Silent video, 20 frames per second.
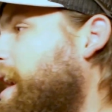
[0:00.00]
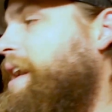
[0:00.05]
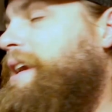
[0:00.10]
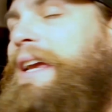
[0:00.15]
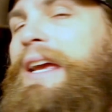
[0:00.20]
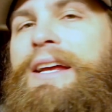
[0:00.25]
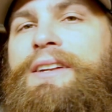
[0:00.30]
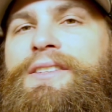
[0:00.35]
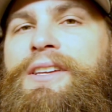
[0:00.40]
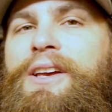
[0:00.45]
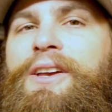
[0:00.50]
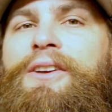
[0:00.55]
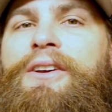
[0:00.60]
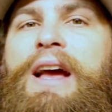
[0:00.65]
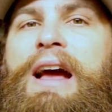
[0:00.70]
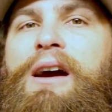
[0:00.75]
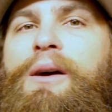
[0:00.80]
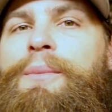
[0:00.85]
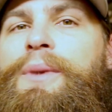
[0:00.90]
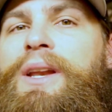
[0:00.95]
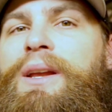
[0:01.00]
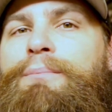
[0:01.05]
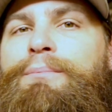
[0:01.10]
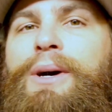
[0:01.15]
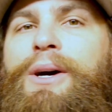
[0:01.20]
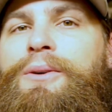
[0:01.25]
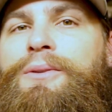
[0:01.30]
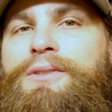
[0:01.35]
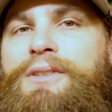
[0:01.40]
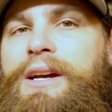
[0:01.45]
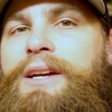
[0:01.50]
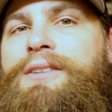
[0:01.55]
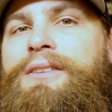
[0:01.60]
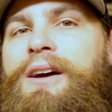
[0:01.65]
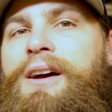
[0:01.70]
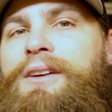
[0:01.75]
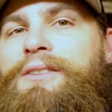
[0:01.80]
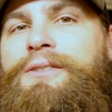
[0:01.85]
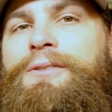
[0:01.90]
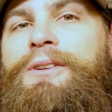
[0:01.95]
I can't tell you how many boats I
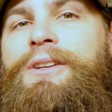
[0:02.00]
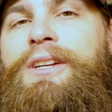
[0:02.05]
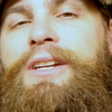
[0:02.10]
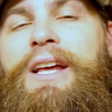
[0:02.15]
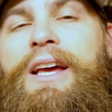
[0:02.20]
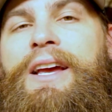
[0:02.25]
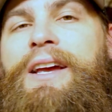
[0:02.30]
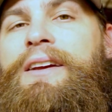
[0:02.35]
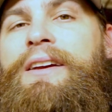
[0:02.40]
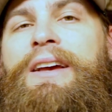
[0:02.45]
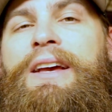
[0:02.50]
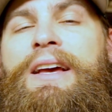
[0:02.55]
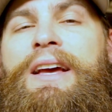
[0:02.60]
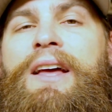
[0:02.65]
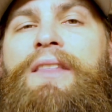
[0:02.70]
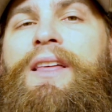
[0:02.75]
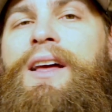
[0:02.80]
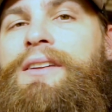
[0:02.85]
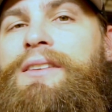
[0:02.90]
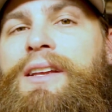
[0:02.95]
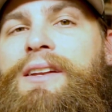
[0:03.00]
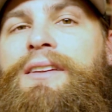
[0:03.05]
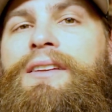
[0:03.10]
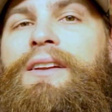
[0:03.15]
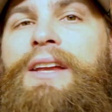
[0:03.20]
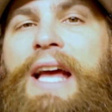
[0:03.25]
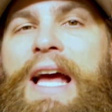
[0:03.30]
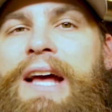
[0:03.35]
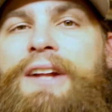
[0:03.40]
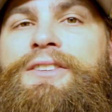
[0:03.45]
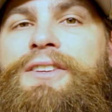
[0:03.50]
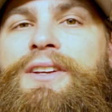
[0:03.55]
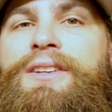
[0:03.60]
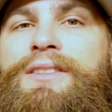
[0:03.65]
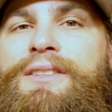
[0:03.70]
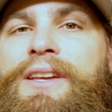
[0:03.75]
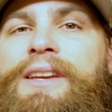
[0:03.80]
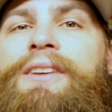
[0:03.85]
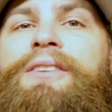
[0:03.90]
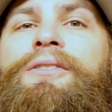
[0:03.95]
talked to today that didn't catch a
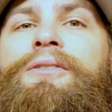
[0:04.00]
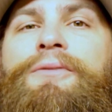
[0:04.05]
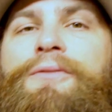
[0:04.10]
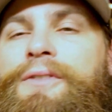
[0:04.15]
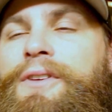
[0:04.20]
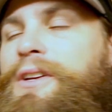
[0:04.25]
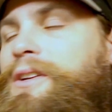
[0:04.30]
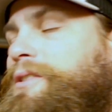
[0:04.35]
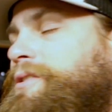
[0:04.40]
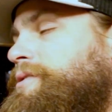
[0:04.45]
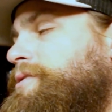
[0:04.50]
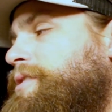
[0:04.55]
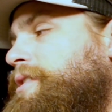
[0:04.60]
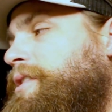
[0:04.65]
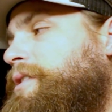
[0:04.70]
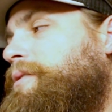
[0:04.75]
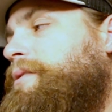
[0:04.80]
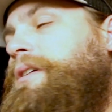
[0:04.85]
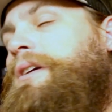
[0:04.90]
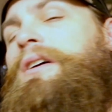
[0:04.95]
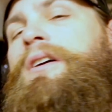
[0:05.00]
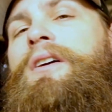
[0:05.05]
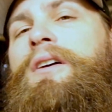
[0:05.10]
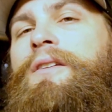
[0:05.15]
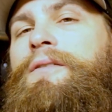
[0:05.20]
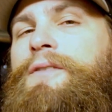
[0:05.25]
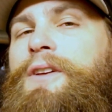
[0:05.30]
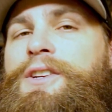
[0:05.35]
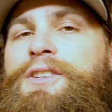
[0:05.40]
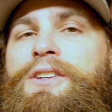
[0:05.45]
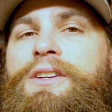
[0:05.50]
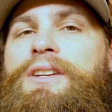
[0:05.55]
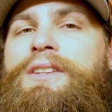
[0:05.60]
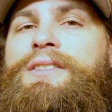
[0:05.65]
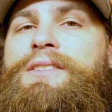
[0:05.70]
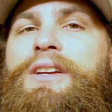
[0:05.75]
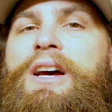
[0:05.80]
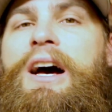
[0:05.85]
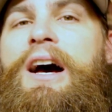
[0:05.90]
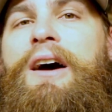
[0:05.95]
single fish. So fishing
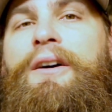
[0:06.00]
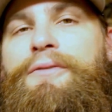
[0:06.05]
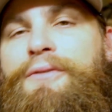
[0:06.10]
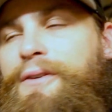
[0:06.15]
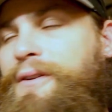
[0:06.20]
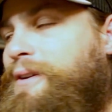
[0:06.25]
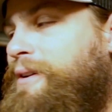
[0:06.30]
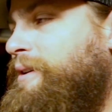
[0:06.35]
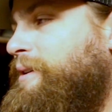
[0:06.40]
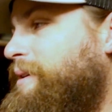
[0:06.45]
is tough.